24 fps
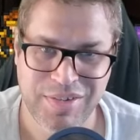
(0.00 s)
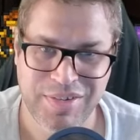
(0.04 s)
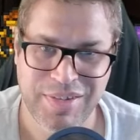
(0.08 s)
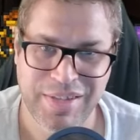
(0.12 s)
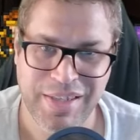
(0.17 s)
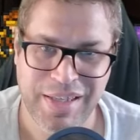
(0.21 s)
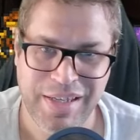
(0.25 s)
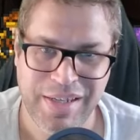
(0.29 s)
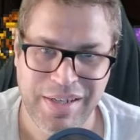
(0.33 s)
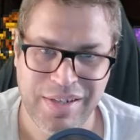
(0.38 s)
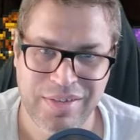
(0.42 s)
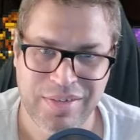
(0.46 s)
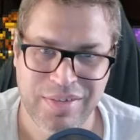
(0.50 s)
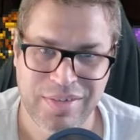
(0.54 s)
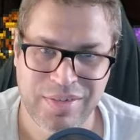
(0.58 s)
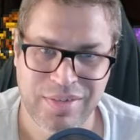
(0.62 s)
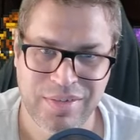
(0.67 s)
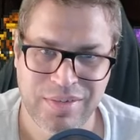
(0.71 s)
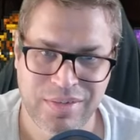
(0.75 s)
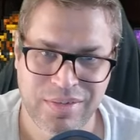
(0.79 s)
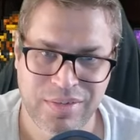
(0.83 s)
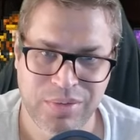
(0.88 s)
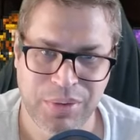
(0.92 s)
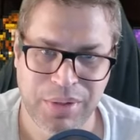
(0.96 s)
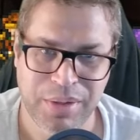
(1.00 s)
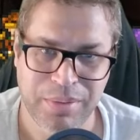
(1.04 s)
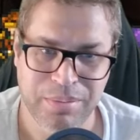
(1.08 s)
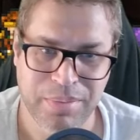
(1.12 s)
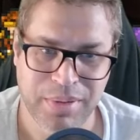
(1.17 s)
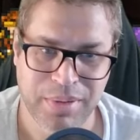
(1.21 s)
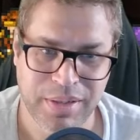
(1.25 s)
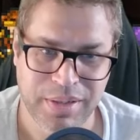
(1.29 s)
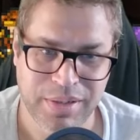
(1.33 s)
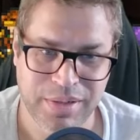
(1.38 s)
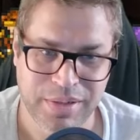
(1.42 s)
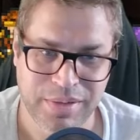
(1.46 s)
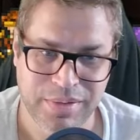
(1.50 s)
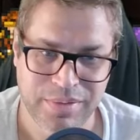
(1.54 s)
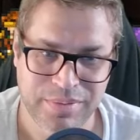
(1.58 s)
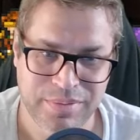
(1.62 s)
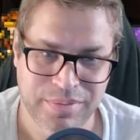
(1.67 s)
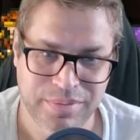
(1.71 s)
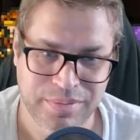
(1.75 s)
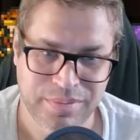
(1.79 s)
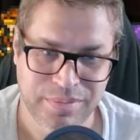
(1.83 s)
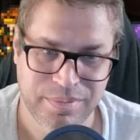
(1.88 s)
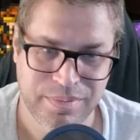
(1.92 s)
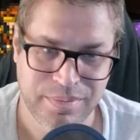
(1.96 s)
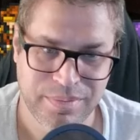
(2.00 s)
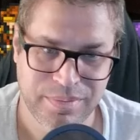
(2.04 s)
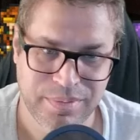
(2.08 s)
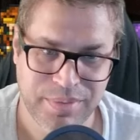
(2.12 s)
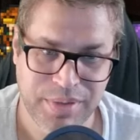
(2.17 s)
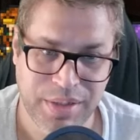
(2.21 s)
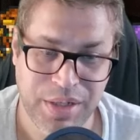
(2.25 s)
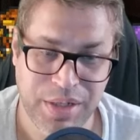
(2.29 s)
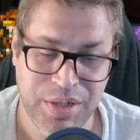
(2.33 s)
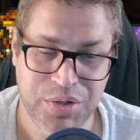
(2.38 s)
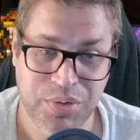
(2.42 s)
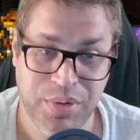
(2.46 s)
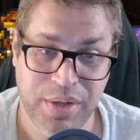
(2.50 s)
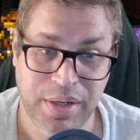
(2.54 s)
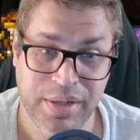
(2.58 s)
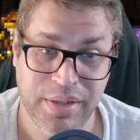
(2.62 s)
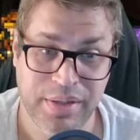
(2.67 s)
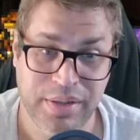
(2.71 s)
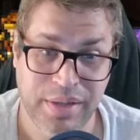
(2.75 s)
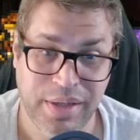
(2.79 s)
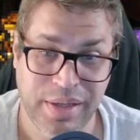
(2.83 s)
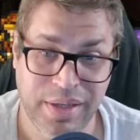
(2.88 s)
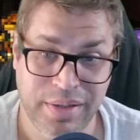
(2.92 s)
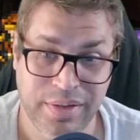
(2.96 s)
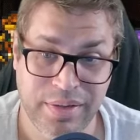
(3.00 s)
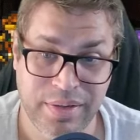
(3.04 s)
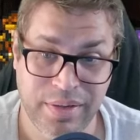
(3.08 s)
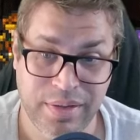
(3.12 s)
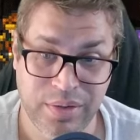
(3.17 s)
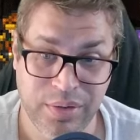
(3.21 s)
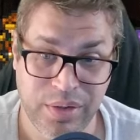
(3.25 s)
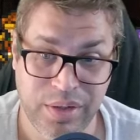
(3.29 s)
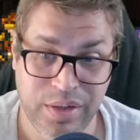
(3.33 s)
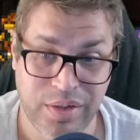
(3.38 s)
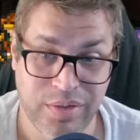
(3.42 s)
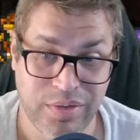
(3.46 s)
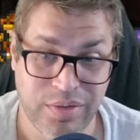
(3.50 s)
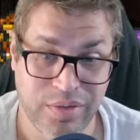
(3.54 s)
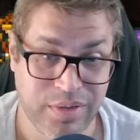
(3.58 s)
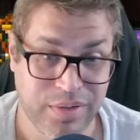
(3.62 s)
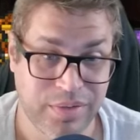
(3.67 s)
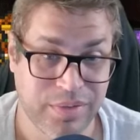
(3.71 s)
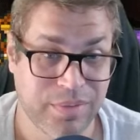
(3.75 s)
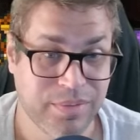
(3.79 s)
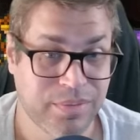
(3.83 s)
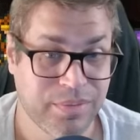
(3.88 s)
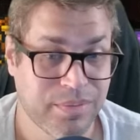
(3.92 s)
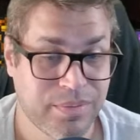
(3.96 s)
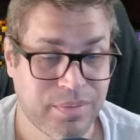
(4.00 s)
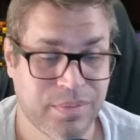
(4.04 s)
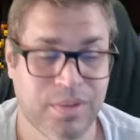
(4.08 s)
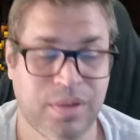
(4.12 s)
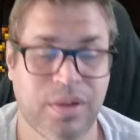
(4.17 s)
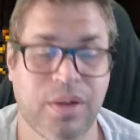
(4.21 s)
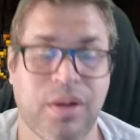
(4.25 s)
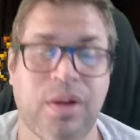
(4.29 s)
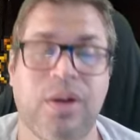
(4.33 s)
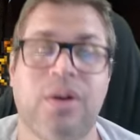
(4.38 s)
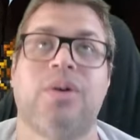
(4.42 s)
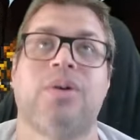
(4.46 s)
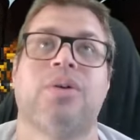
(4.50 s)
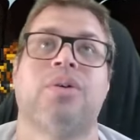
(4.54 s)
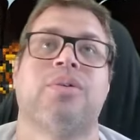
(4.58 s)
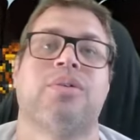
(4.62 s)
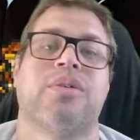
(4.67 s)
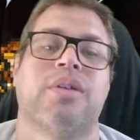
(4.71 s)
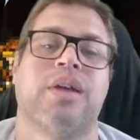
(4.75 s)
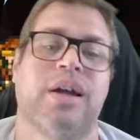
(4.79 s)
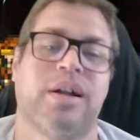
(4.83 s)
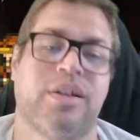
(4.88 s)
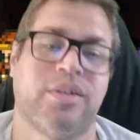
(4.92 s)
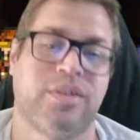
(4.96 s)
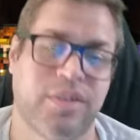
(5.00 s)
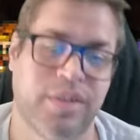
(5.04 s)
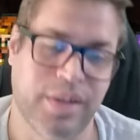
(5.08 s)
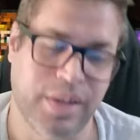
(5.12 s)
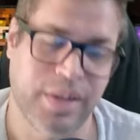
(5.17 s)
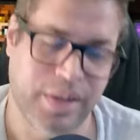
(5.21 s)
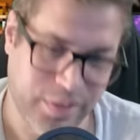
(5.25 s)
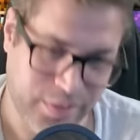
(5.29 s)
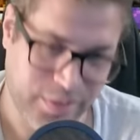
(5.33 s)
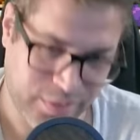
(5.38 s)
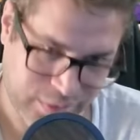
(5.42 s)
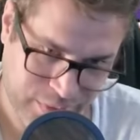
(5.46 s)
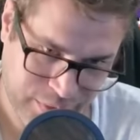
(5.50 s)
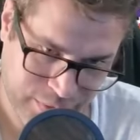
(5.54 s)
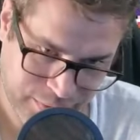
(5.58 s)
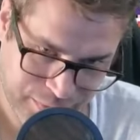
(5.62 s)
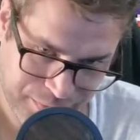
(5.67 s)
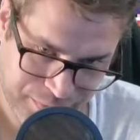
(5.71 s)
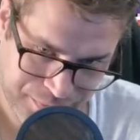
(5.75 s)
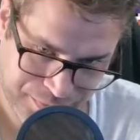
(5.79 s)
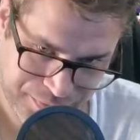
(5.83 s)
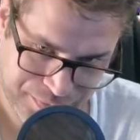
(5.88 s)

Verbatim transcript: Just dies, String Plucker. Indirect attack it. Oh, that's nice.